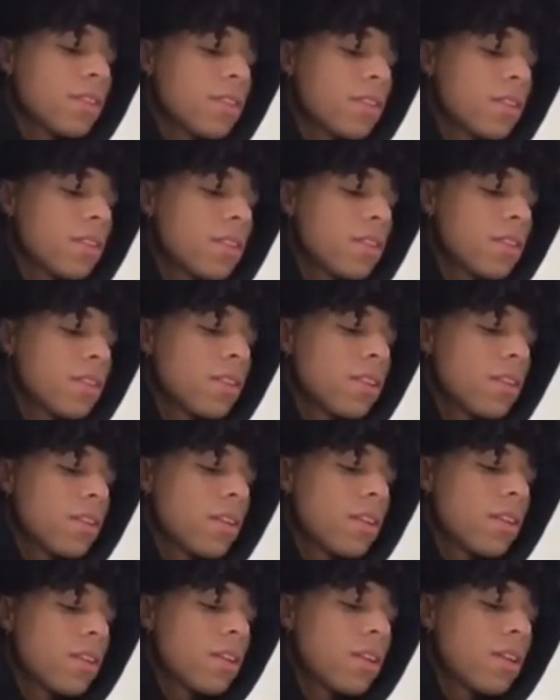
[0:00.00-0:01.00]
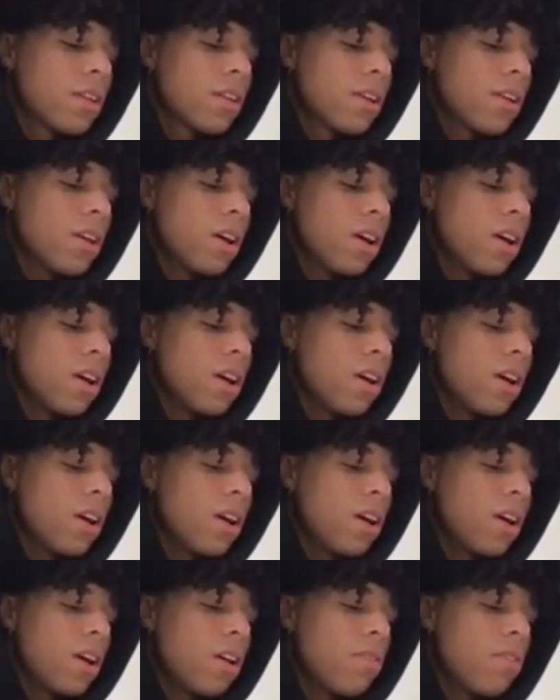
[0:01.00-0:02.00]

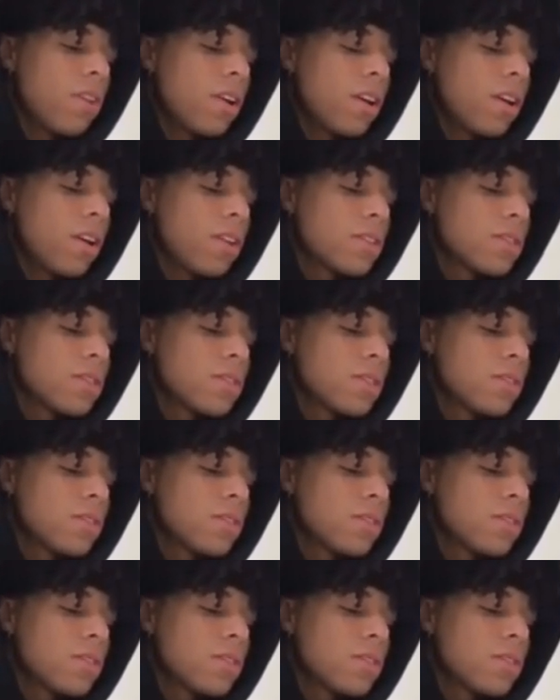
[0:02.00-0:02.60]
Nobody speaks.